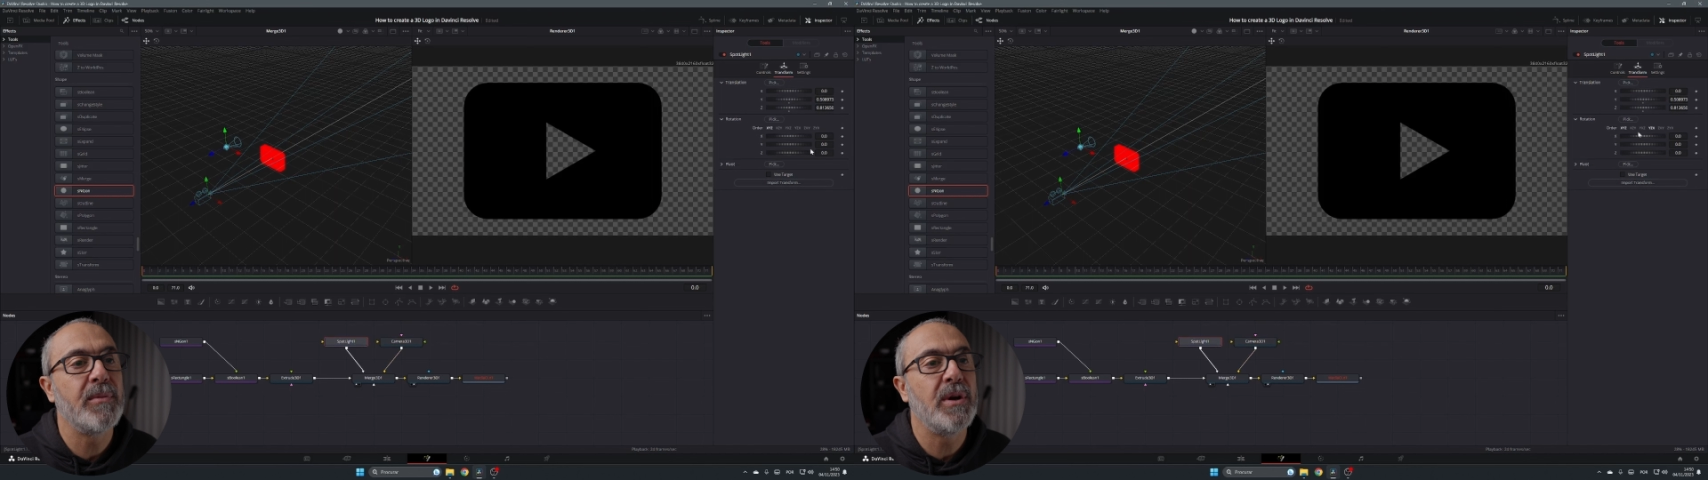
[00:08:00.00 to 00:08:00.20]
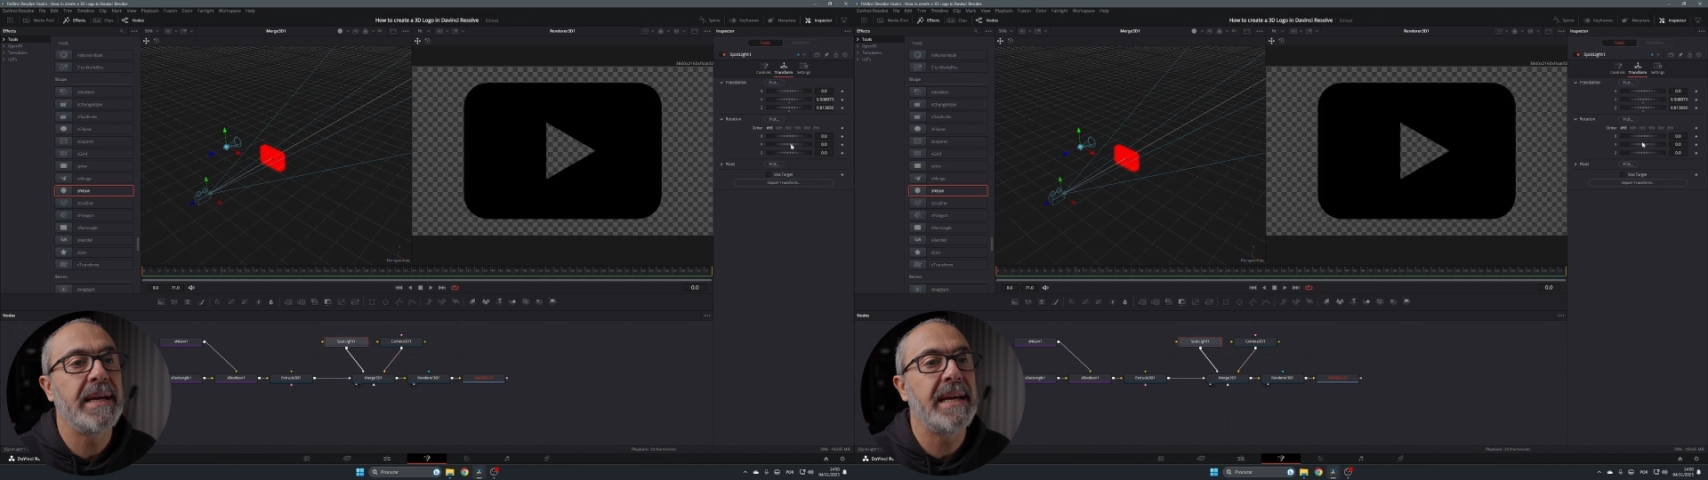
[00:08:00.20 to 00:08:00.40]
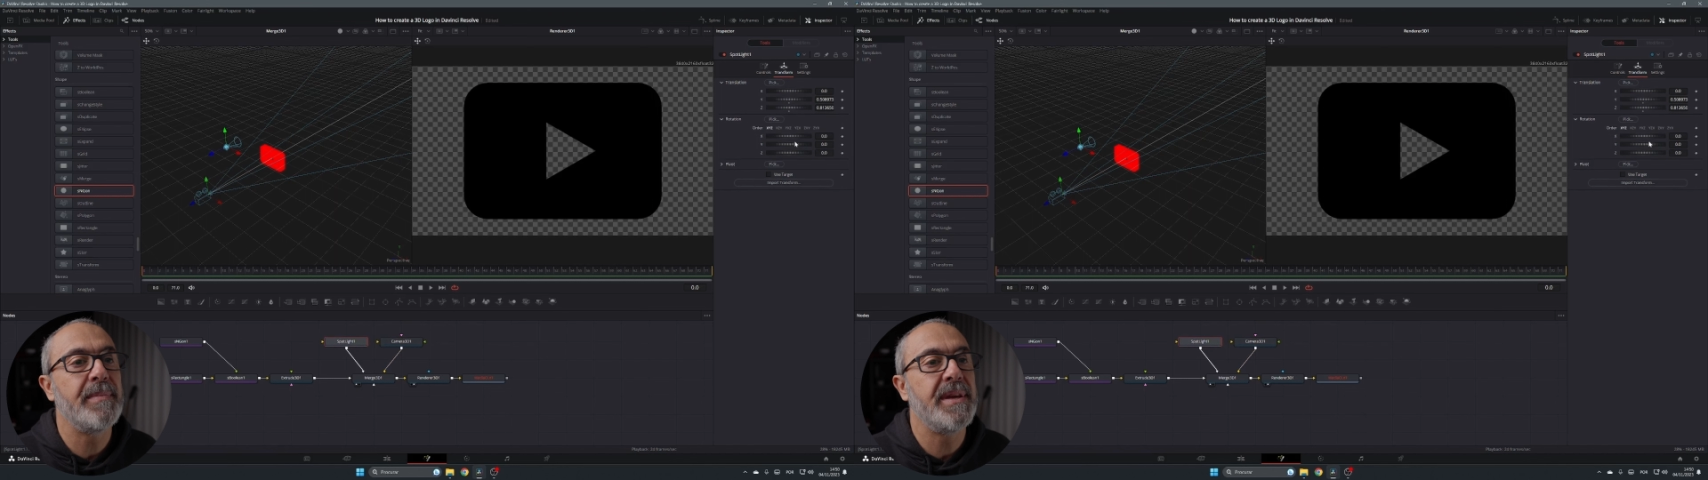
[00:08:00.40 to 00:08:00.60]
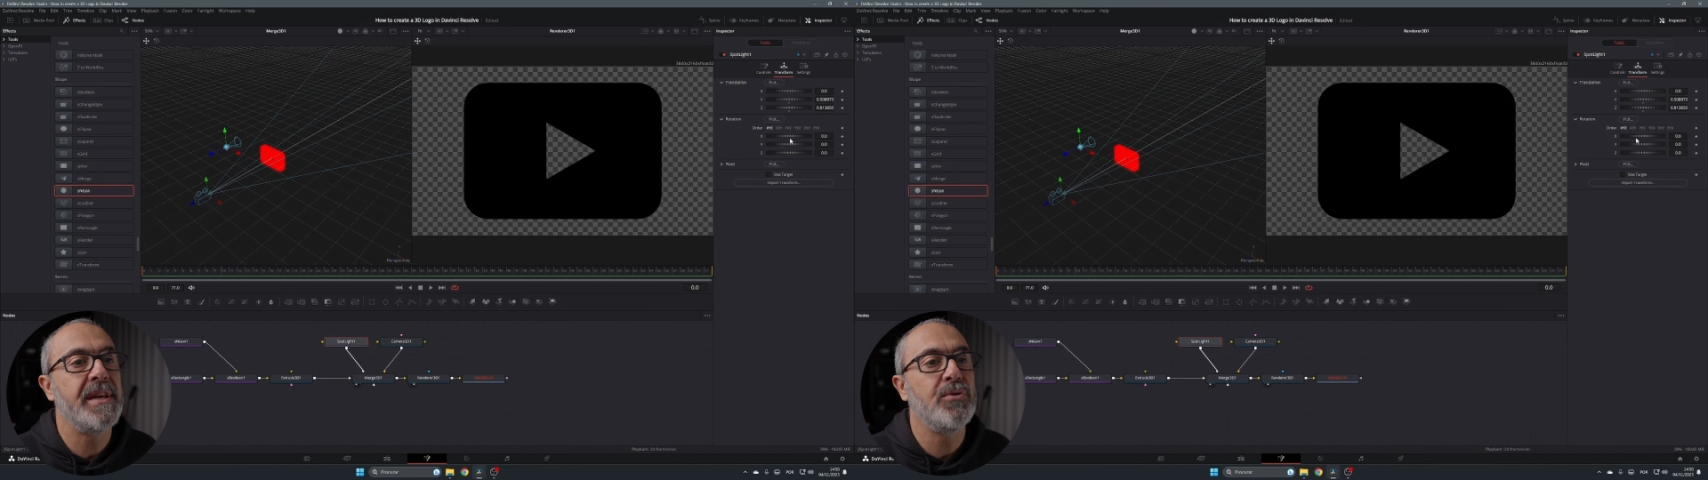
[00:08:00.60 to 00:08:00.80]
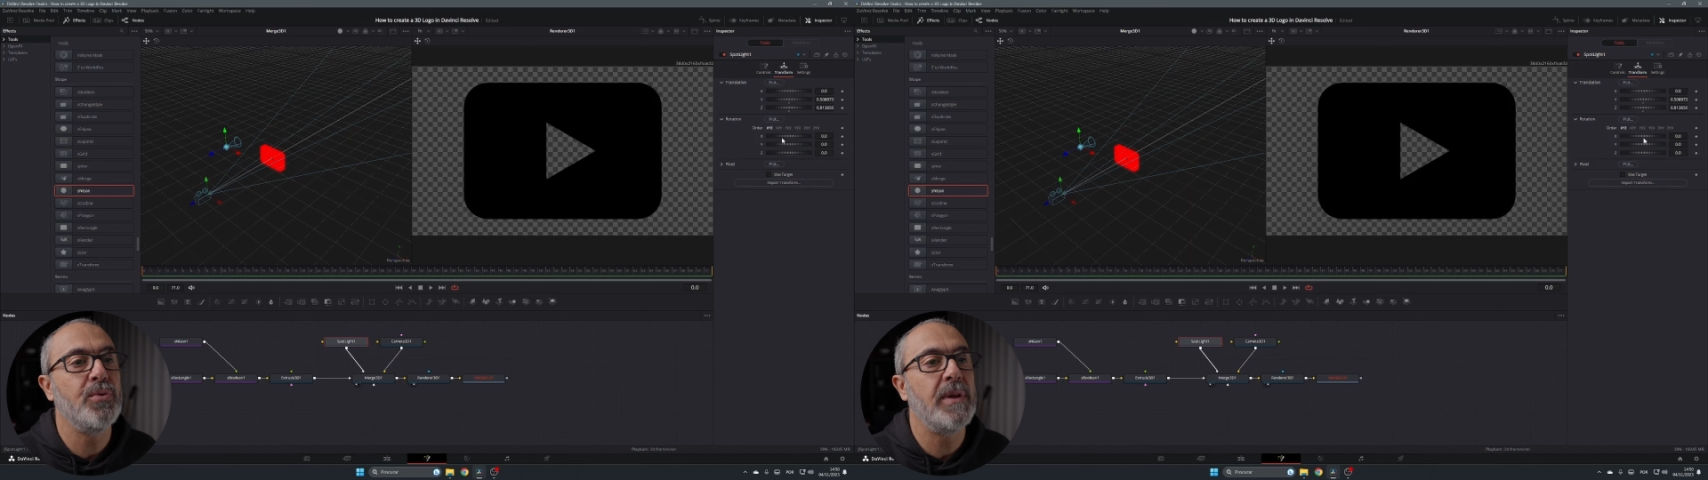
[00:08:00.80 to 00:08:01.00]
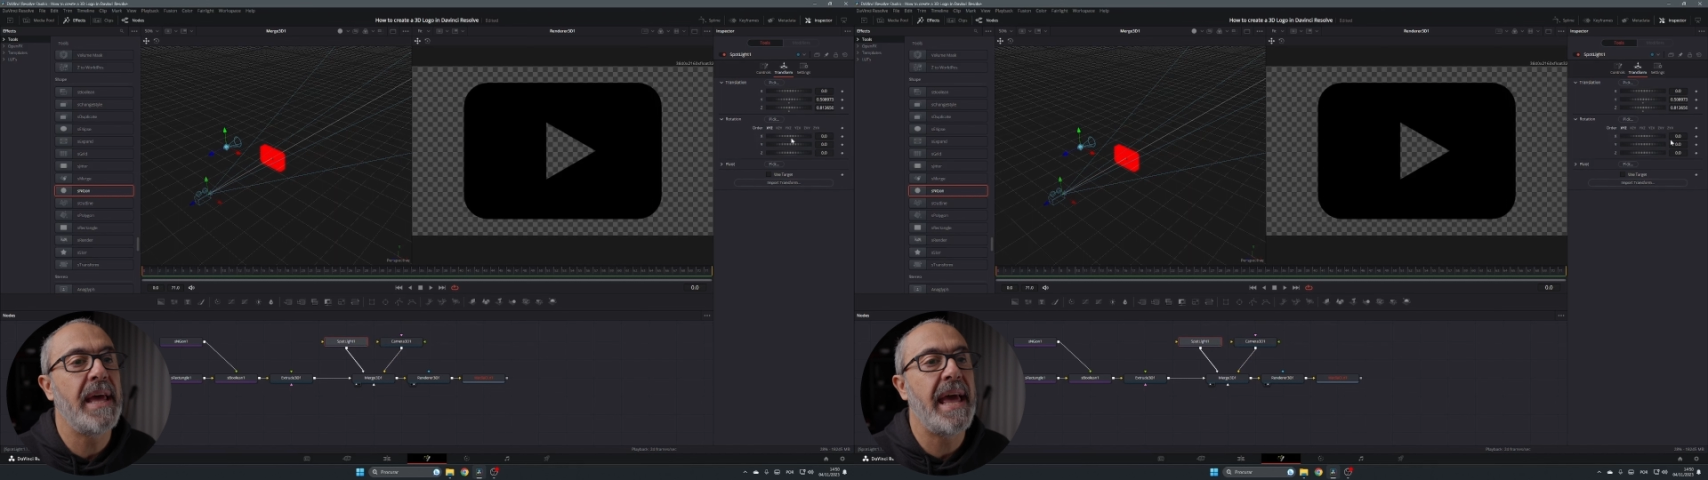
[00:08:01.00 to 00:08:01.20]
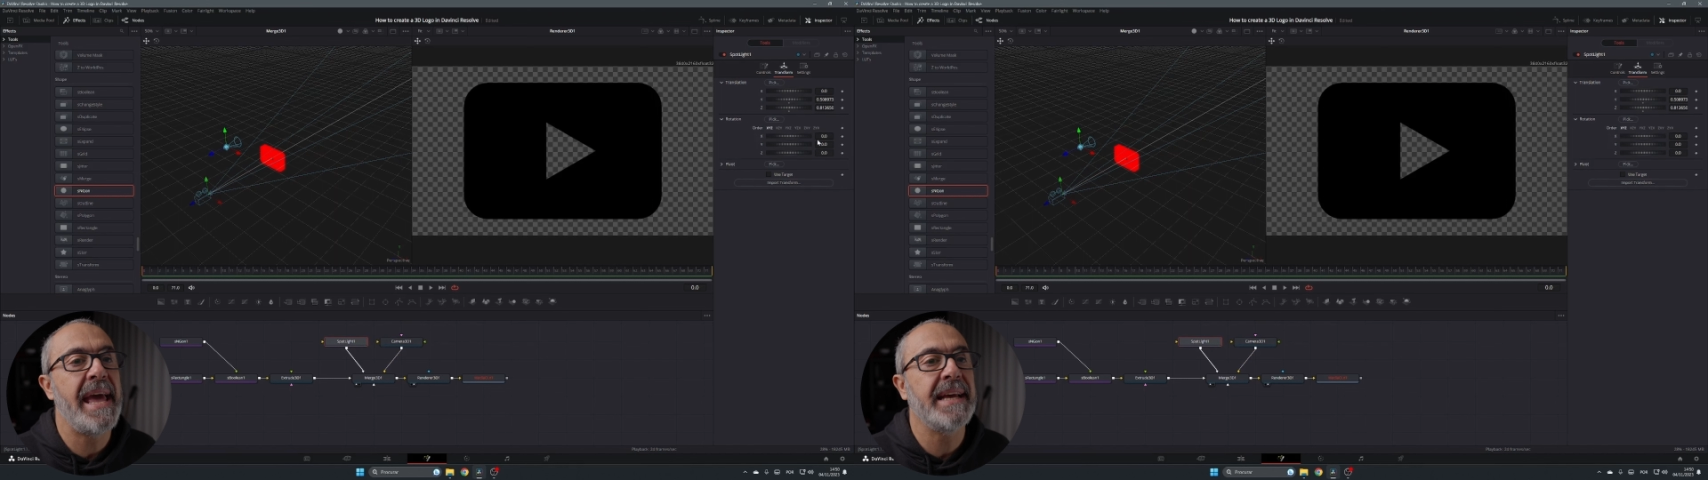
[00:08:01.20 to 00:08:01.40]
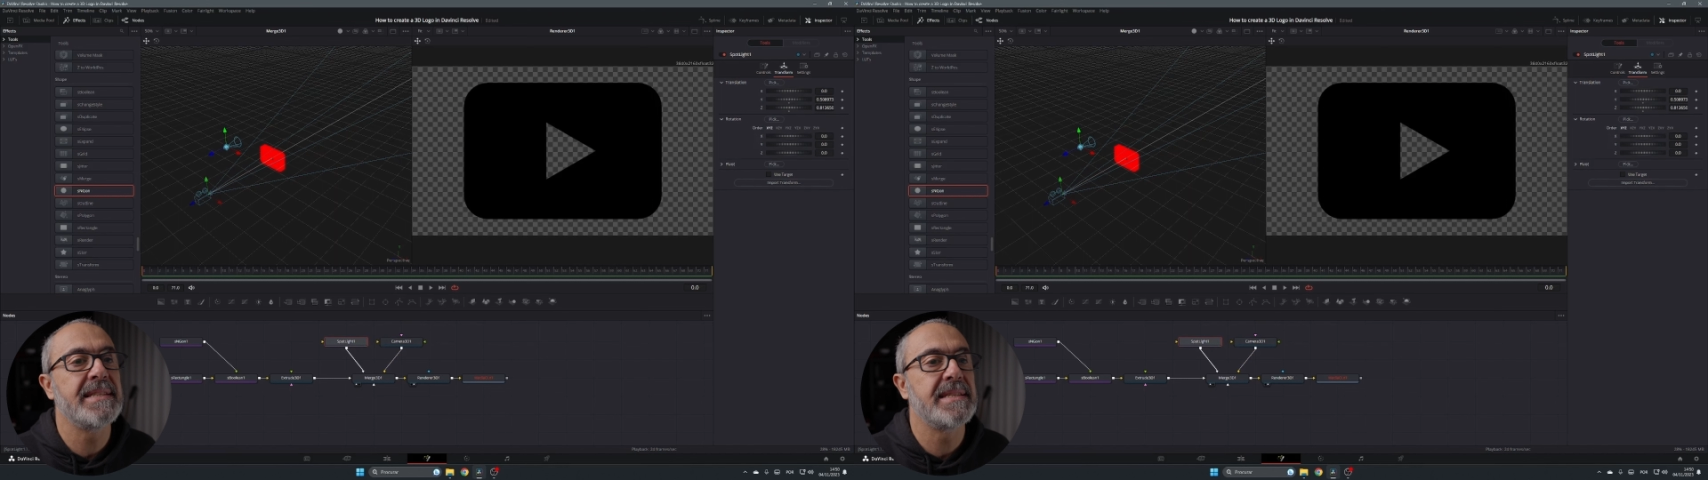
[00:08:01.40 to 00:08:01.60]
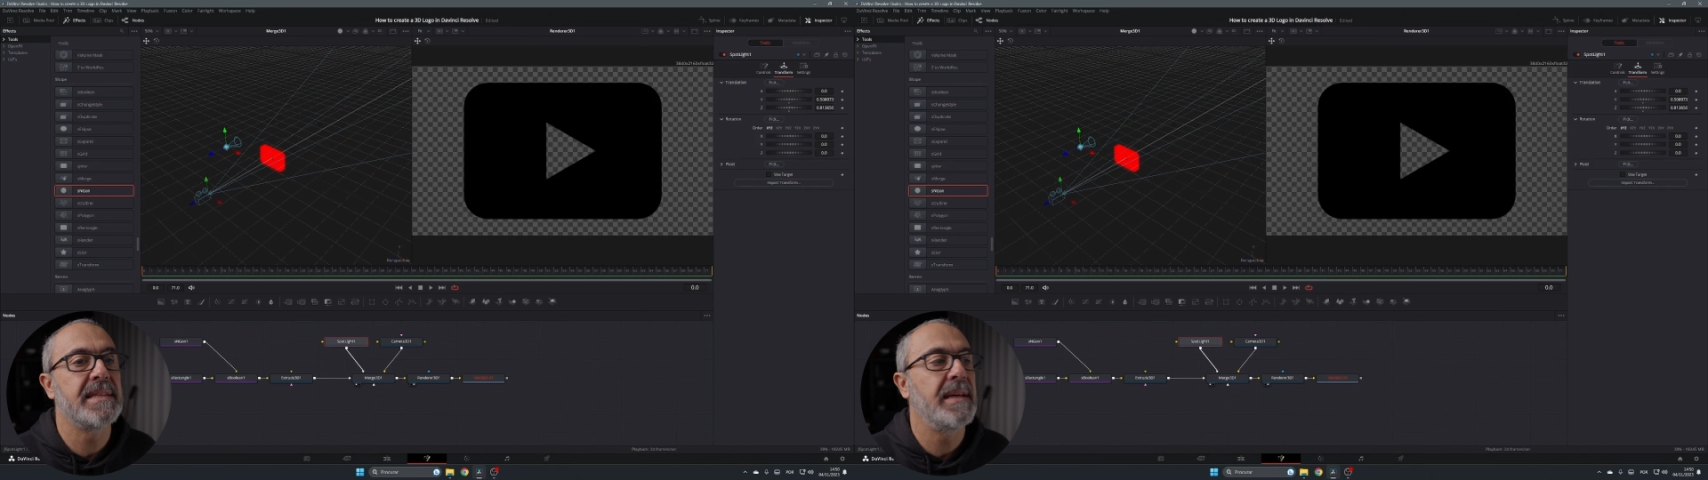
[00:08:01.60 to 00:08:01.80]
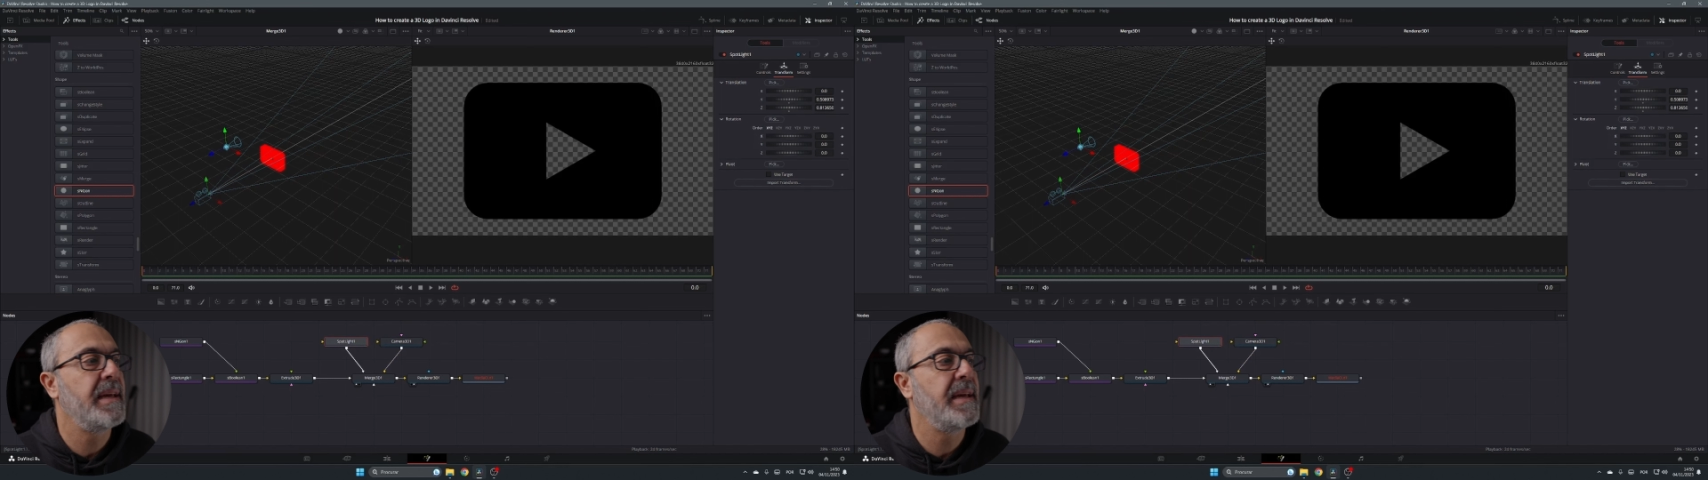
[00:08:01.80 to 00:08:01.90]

gonna come here to the X